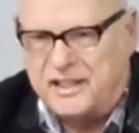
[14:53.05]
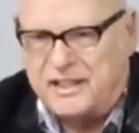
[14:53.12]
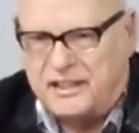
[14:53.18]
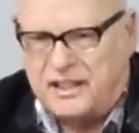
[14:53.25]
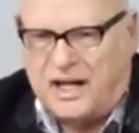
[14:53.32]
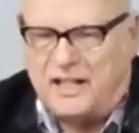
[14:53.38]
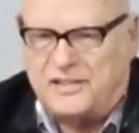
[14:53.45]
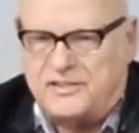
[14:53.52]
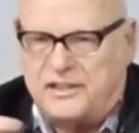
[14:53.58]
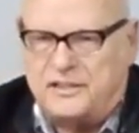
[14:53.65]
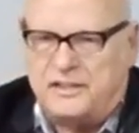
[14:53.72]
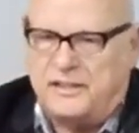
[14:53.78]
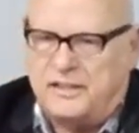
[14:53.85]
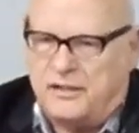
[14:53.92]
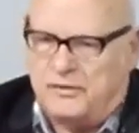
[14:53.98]
God,
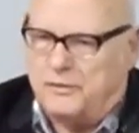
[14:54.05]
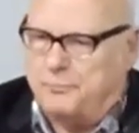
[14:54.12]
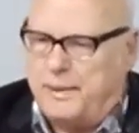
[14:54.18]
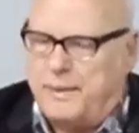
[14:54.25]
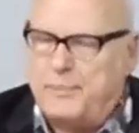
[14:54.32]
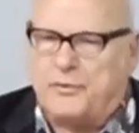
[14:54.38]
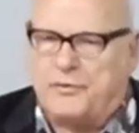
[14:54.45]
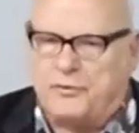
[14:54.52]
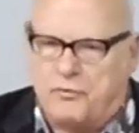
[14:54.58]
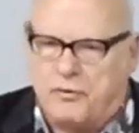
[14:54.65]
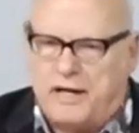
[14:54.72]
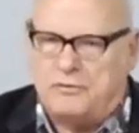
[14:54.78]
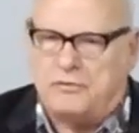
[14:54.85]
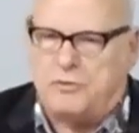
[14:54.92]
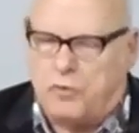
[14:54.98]
you know, people
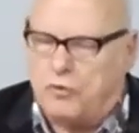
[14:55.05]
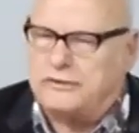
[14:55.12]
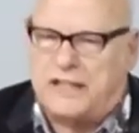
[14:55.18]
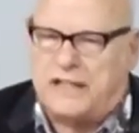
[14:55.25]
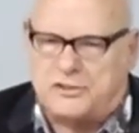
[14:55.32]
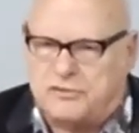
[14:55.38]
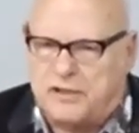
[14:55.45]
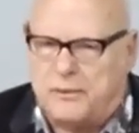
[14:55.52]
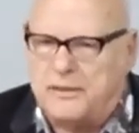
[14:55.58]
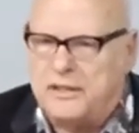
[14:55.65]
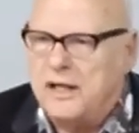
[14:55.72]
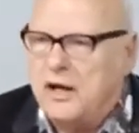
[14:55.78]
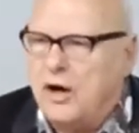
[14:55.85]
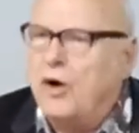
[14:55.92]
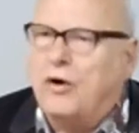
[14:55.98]
quote that scripture,
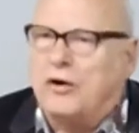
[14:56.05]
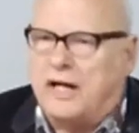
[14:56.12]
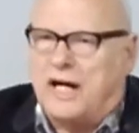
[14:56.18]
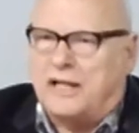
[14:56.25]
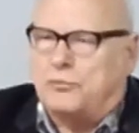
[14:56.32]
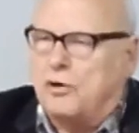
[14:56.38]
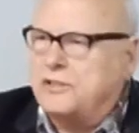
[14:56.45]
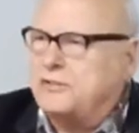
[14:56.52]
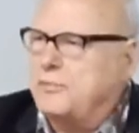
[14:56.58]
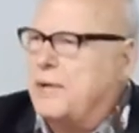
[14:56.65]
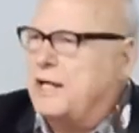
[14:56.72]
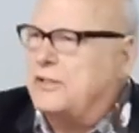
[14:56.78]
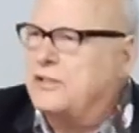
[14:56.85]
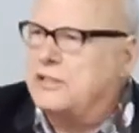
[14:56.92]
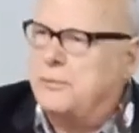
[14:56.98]
oh, God worked for my
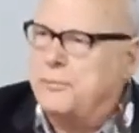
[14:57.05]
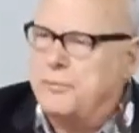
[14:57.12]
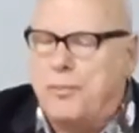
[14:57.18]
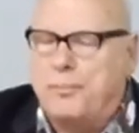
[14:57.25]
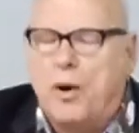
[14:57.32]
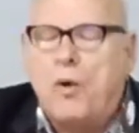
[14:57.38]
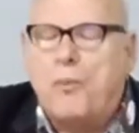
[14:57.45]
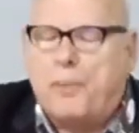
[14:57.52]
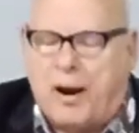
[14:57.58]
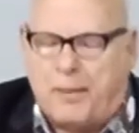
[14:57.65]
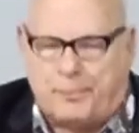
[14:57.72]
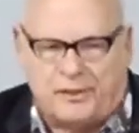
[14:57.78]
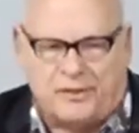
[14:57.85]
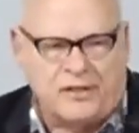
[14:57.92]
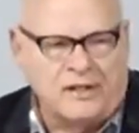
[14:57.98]
good. I'm more
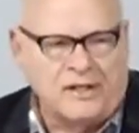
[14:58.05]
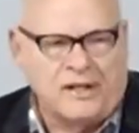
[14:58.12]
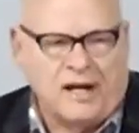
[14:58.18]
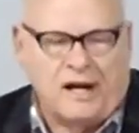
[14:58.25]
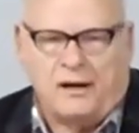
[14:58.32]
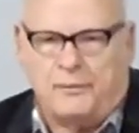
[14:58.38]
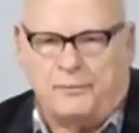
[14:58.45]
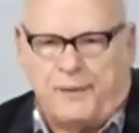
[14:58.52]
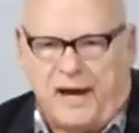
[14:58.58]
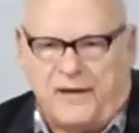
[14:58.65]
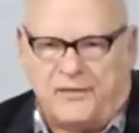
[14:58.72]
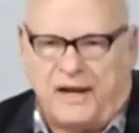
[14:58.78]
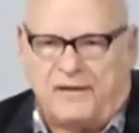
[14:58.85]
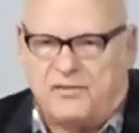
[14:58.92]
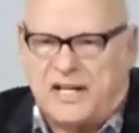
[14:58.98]
popular. I'll bad,
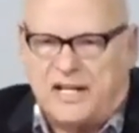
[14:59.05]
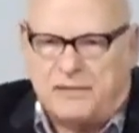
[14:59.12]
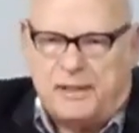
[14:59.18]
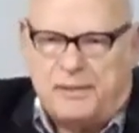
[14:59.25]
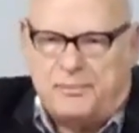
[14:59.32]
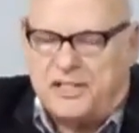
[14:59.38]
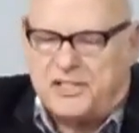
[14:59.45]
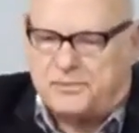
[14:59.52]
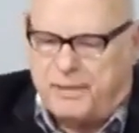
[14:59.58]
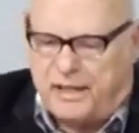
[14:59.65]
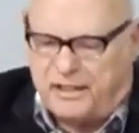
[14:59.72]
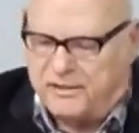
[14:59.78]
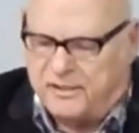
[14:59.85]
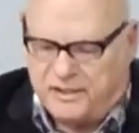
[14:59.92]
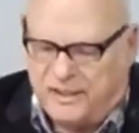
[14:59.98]
everything will be much
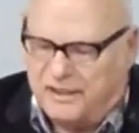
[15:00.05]
better.